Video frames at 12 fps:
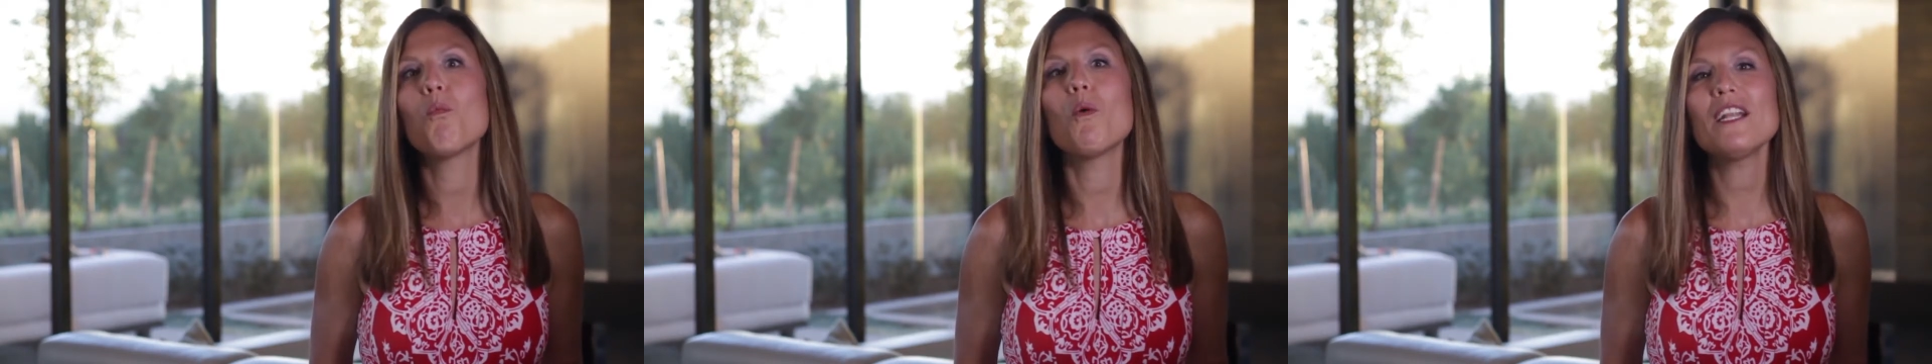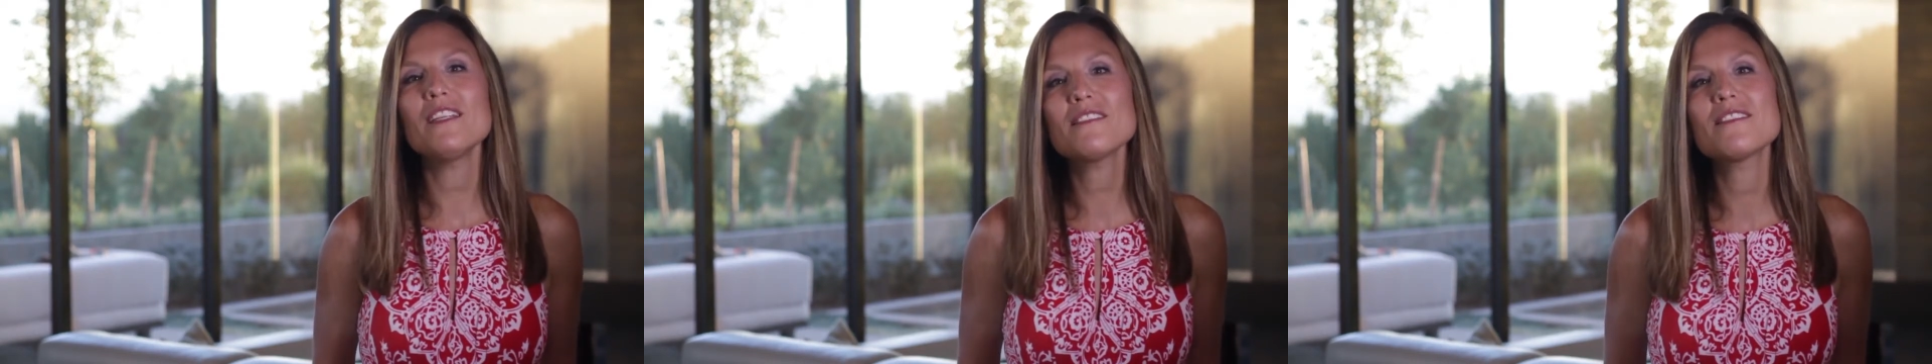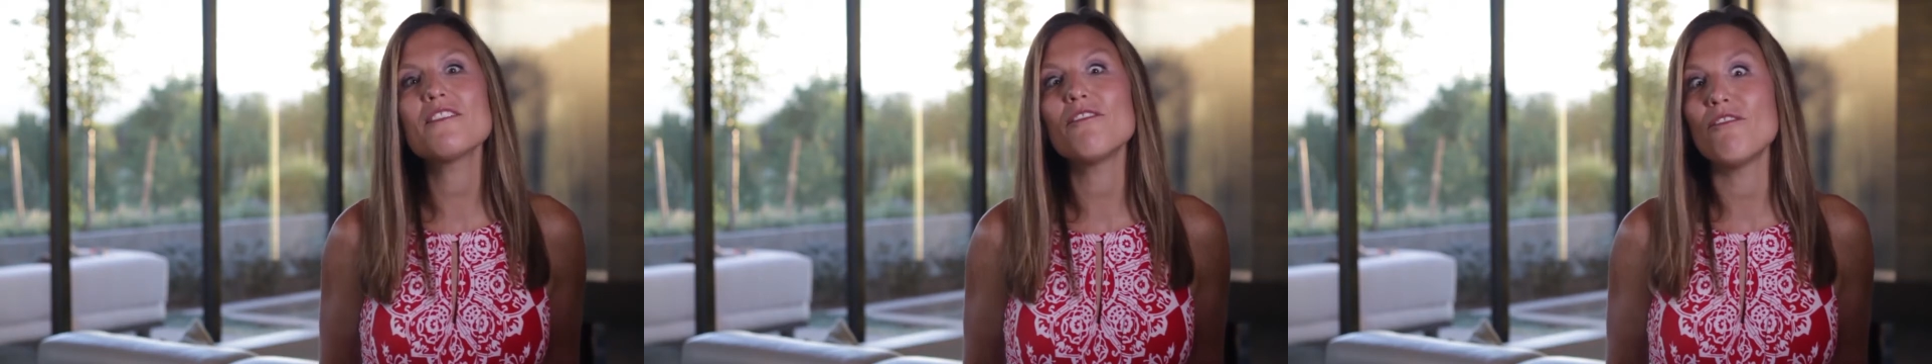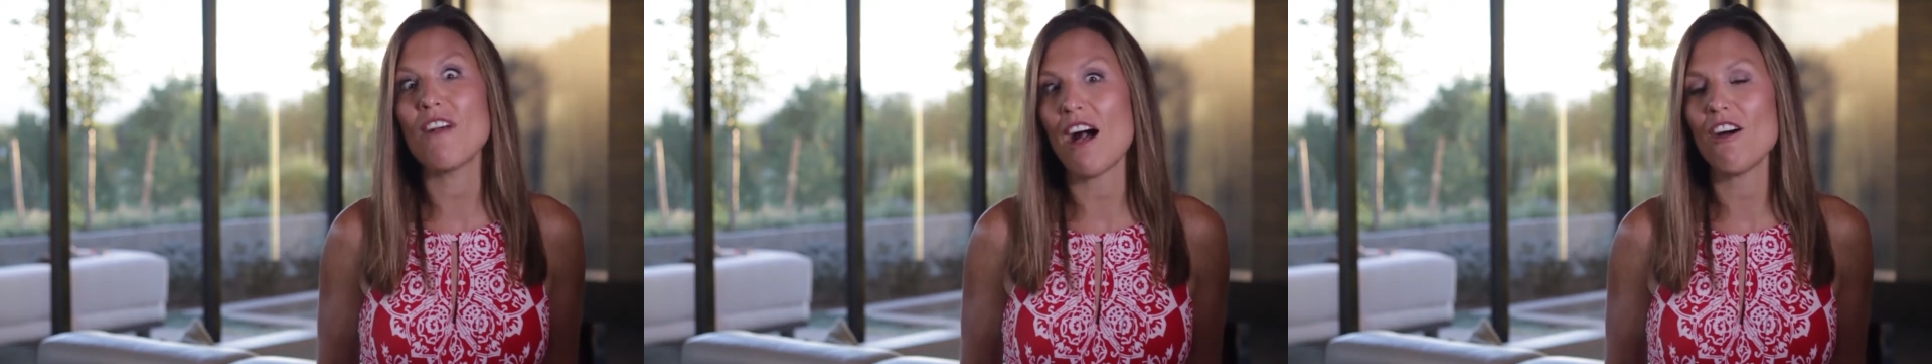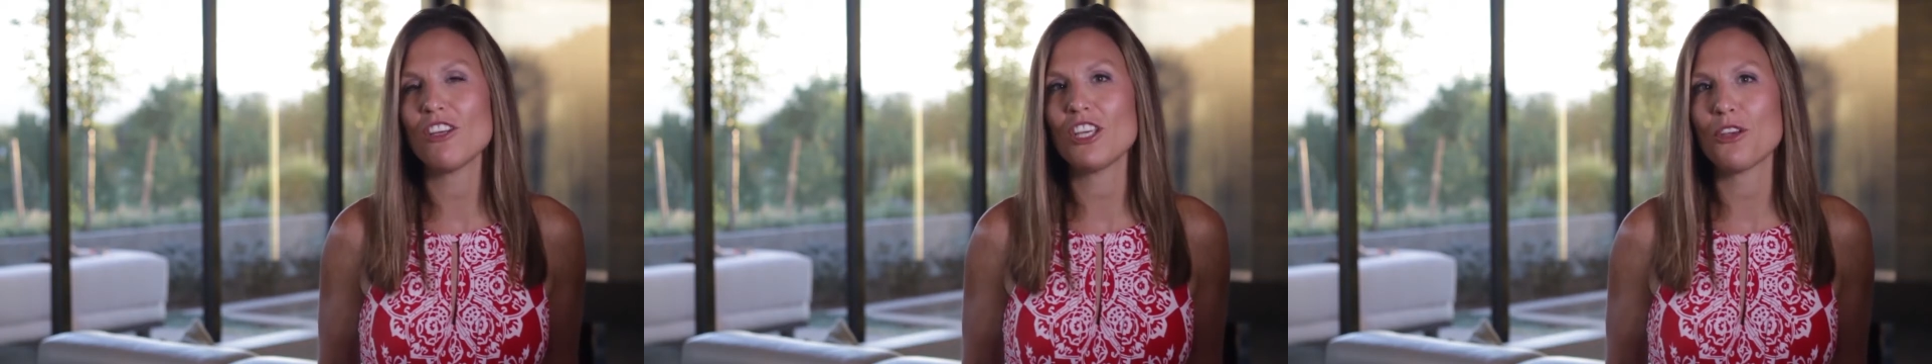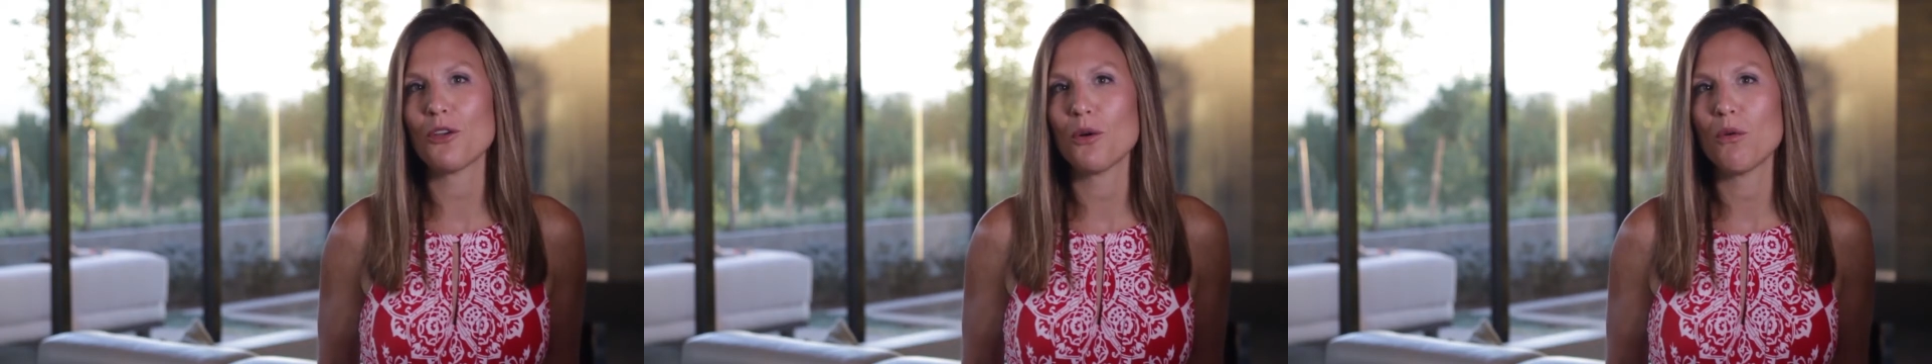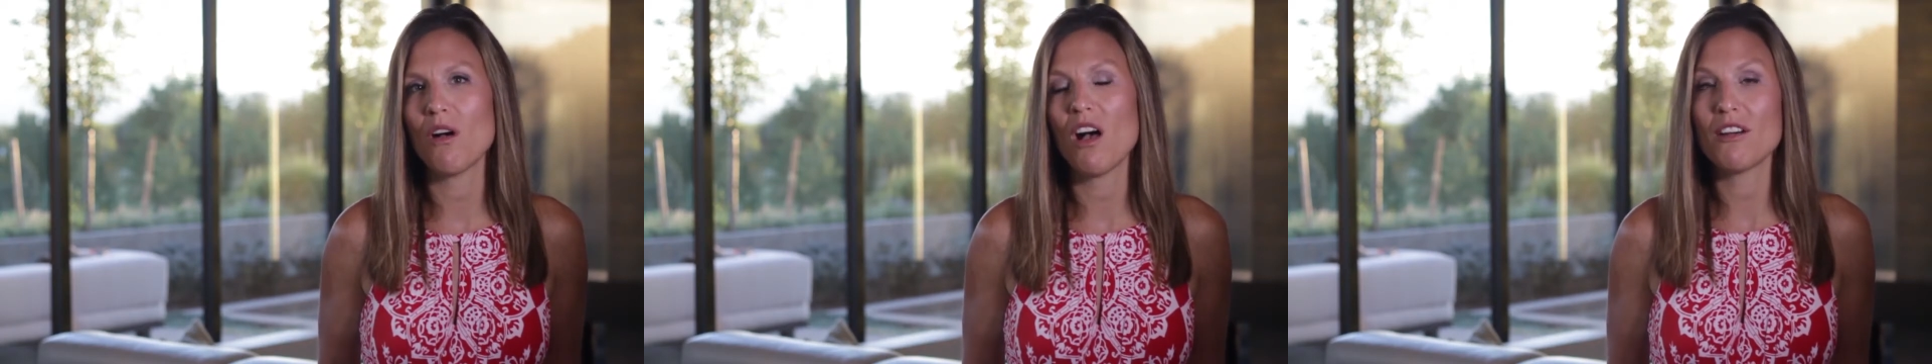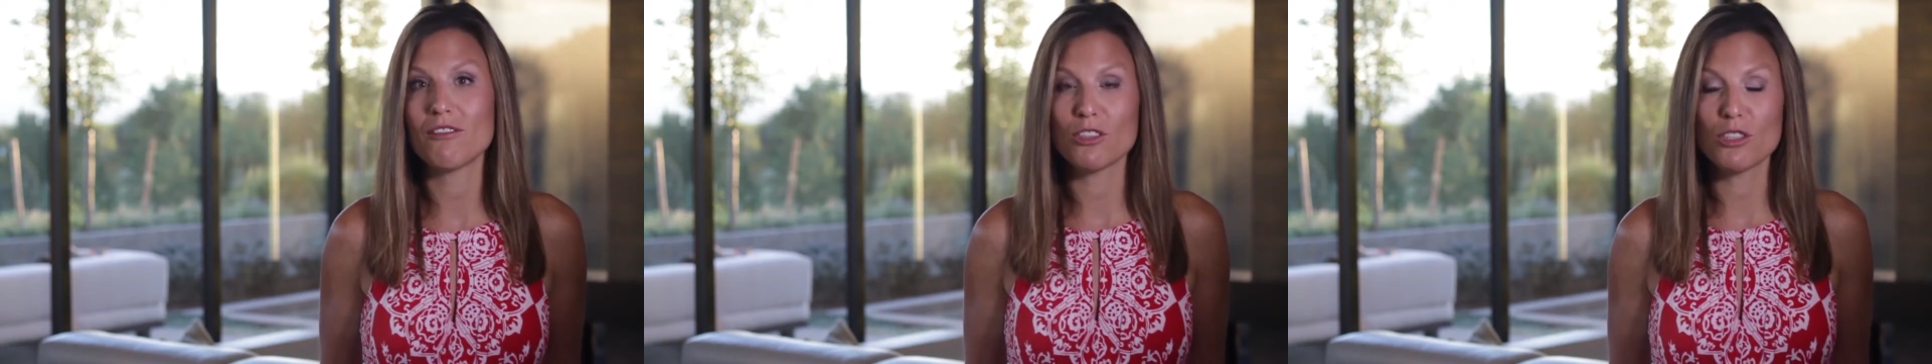what is the value
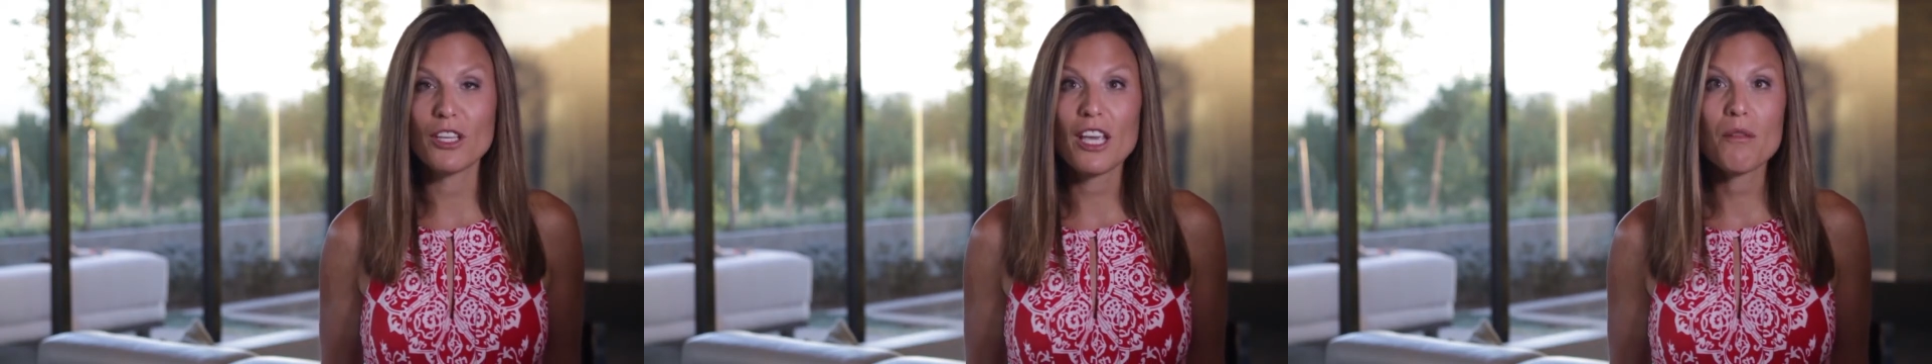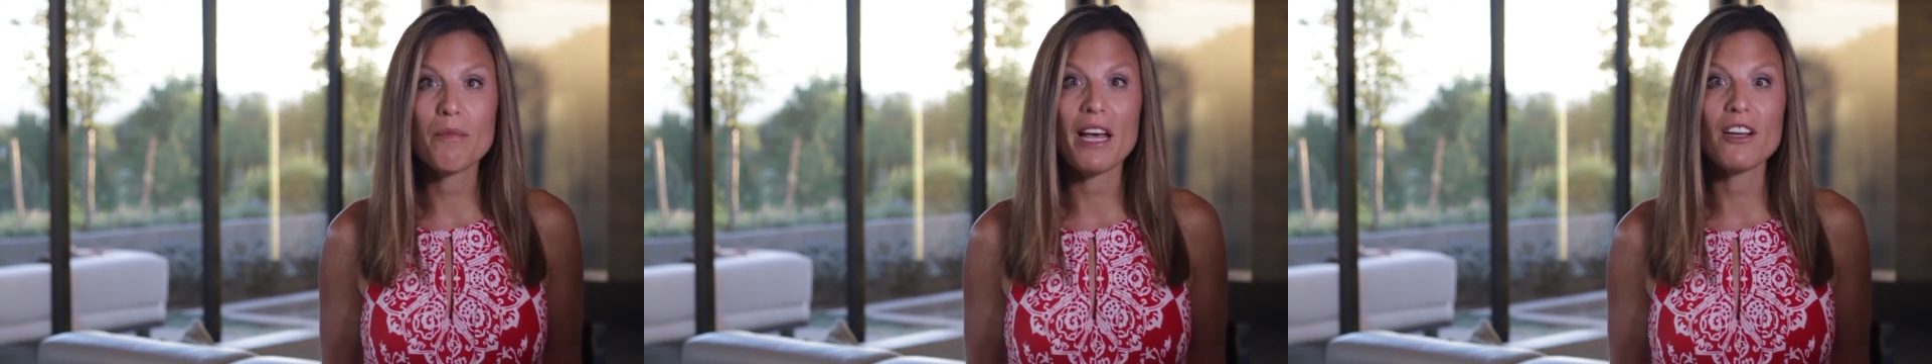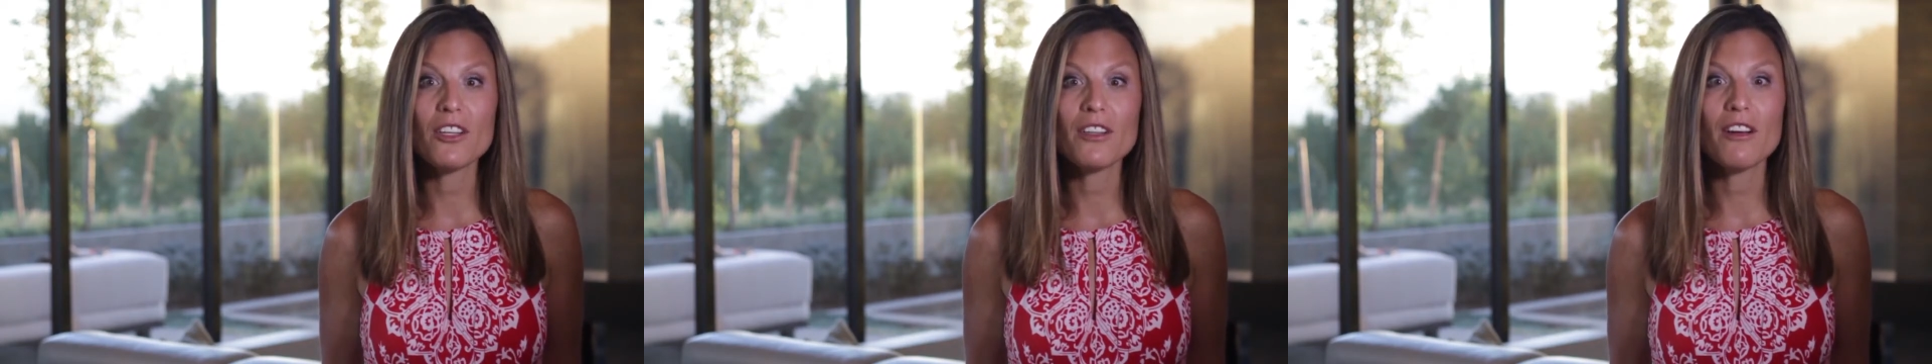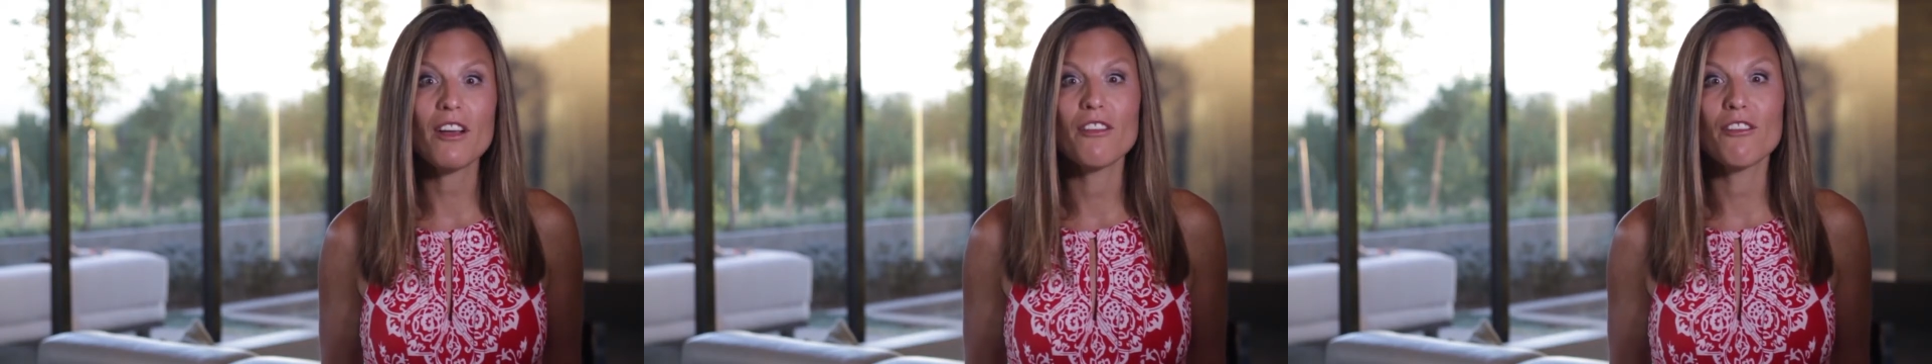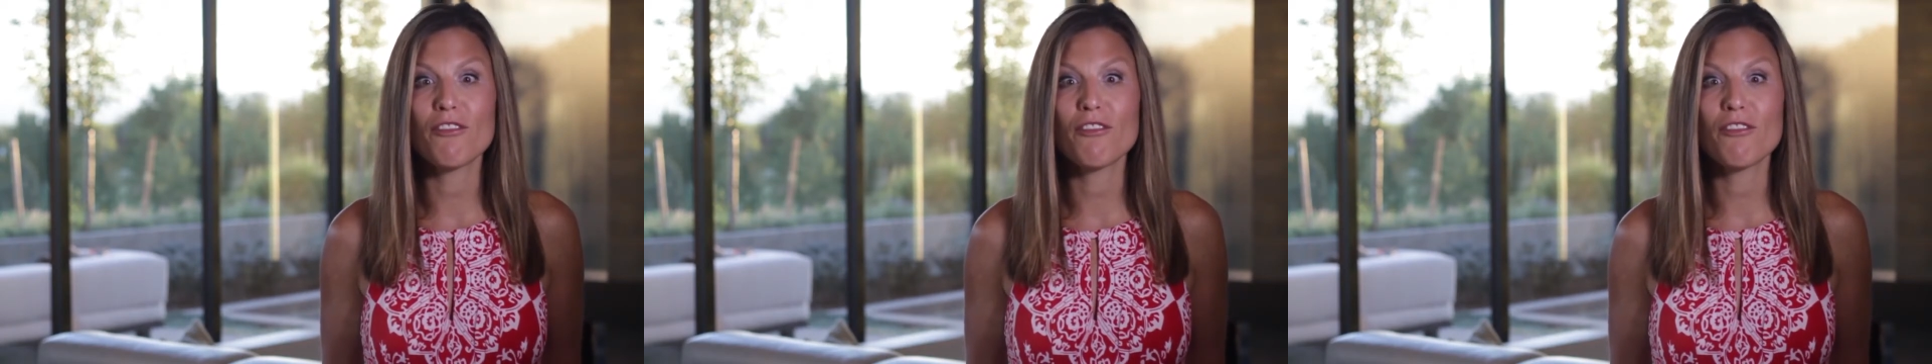of looking better,